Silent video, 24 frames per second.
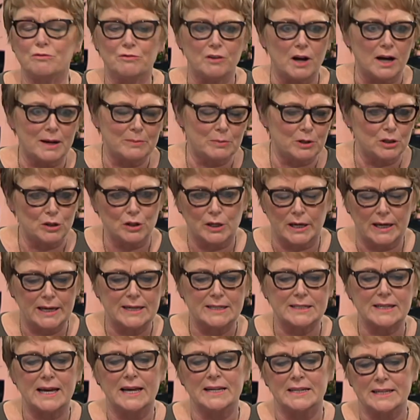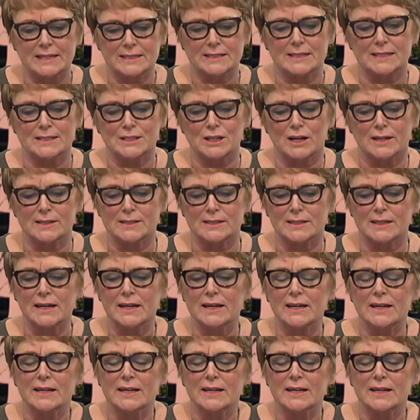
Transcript: fibre you get and exercising.